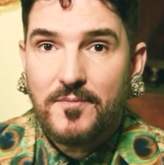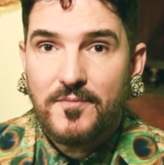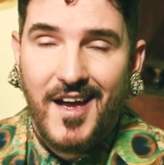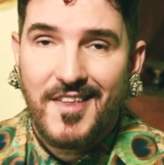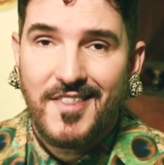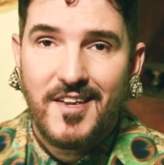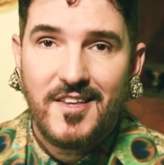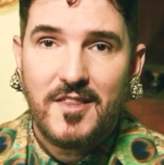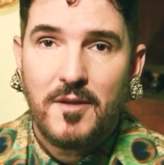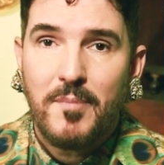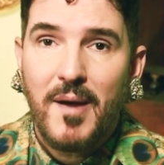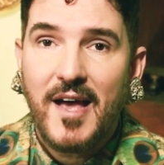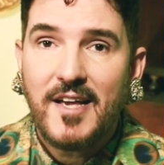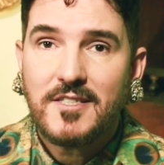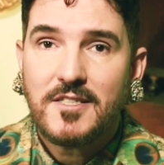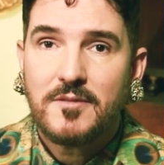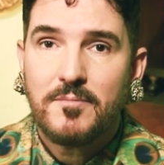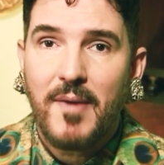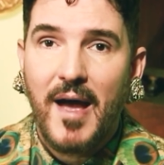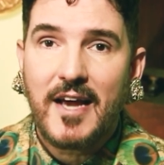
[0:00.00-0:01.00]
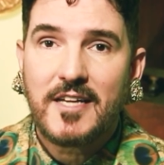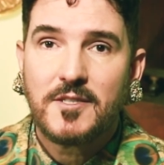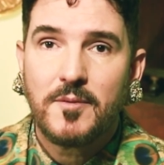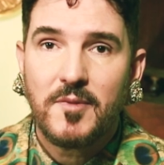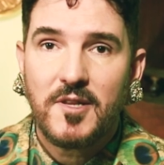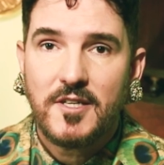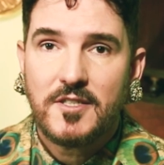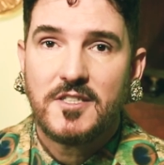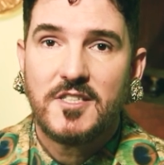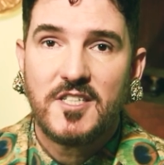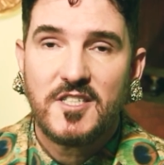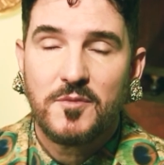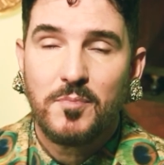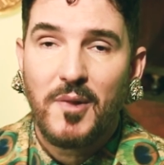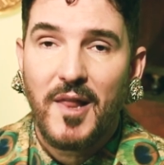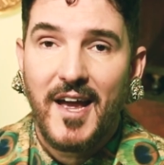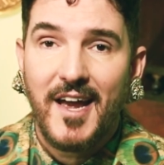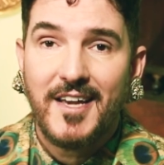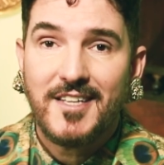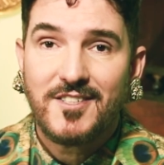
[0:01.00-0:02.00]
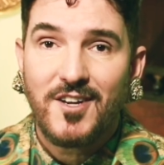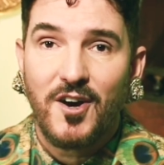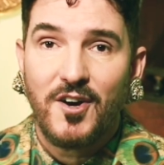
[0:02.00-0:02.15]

I think the best maximalist displays